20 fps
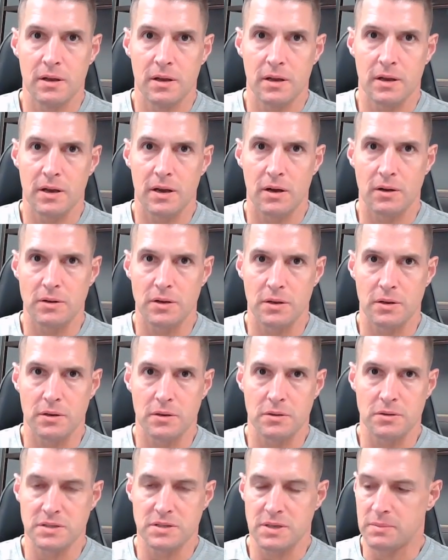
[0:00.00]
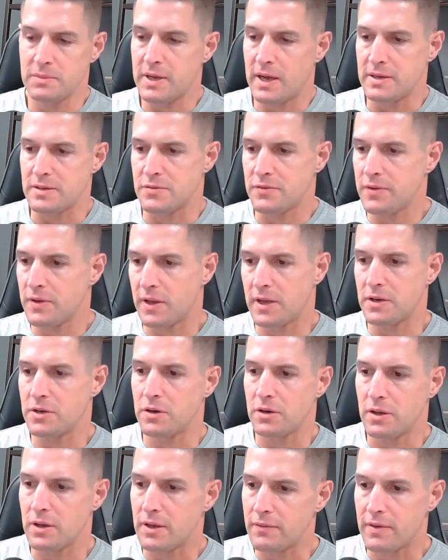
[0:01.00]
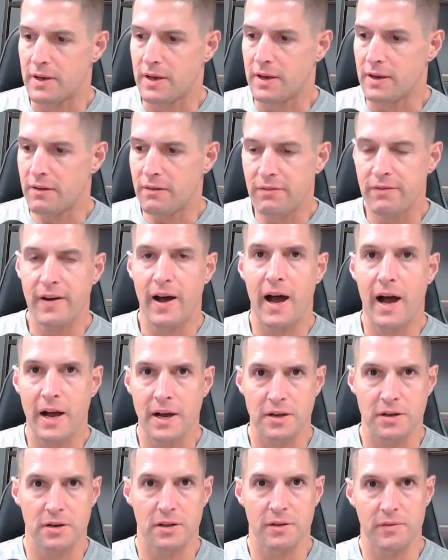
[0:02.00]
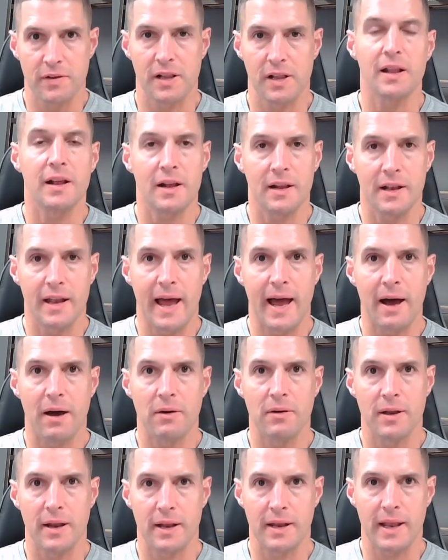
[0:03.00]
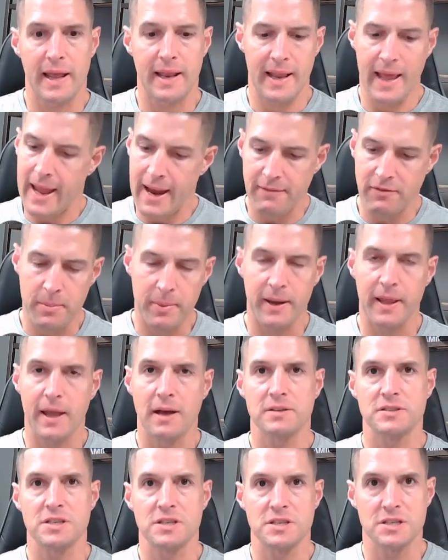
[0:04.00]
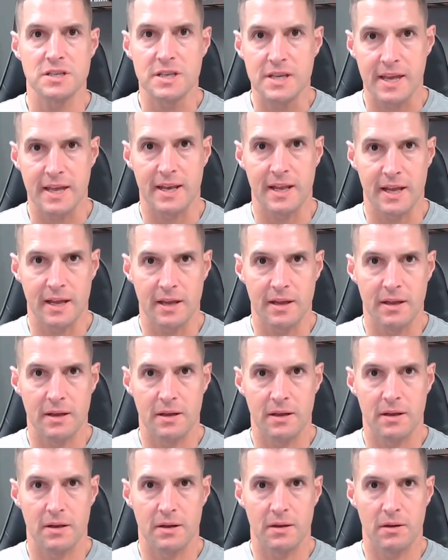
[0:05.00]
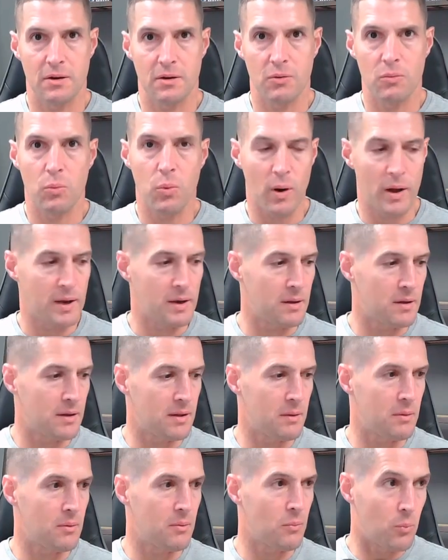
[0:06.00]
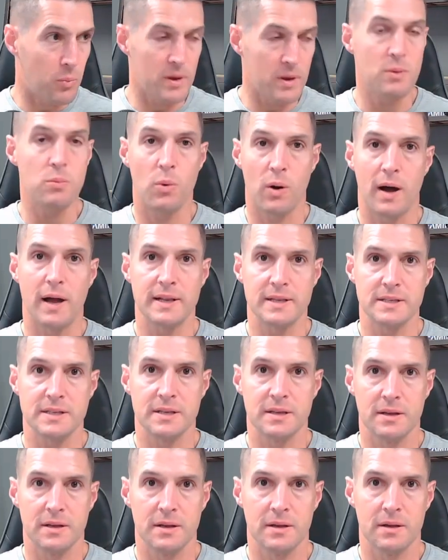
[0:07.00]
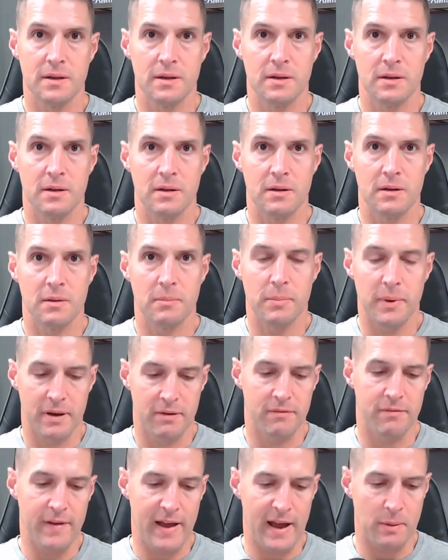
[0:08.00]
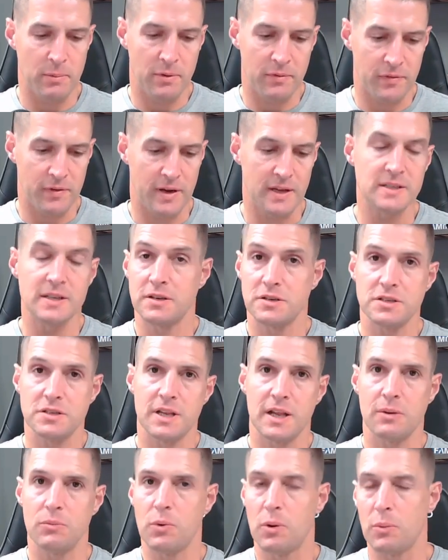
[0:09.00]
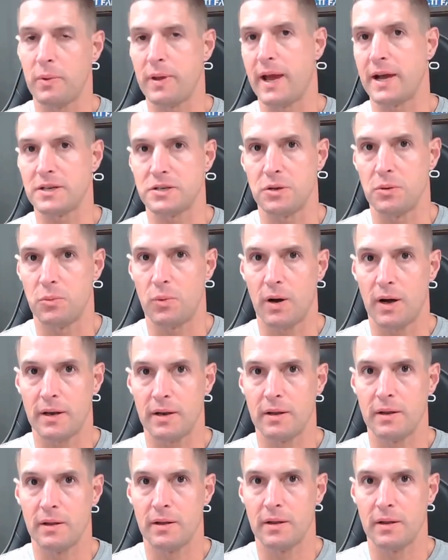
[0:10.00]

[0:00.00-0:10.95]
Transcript: You sometimes feel like you're living in a fog and you're living in a cloud and that everybody else is getting what we want. But in fact, we forget to understand what we actually want.